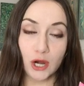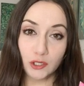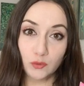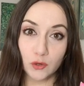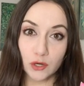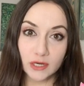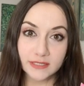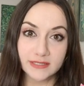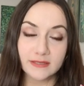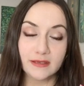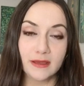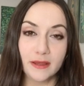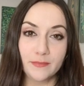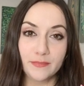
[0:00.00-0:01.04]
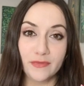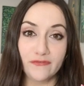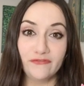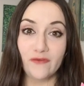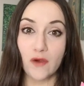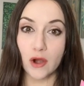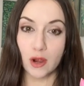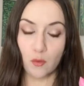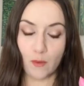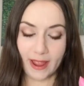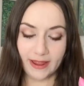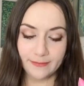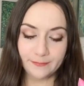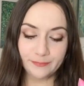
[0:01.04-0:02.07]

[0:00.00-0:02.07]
artworks far away.